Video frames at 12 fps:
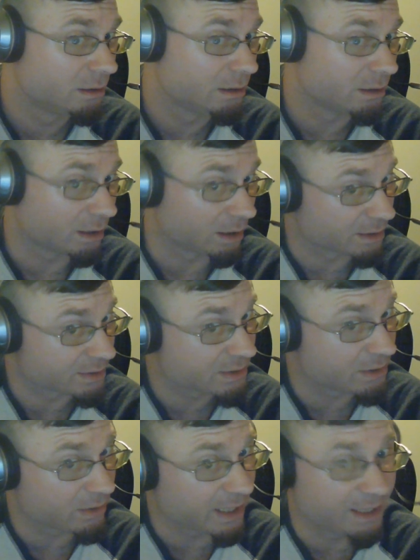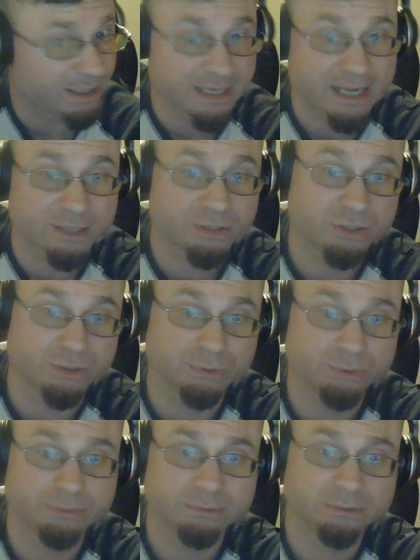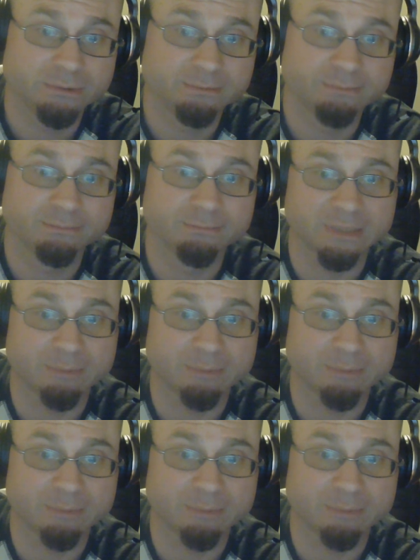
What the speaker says: Skullcandy Hesh 2. My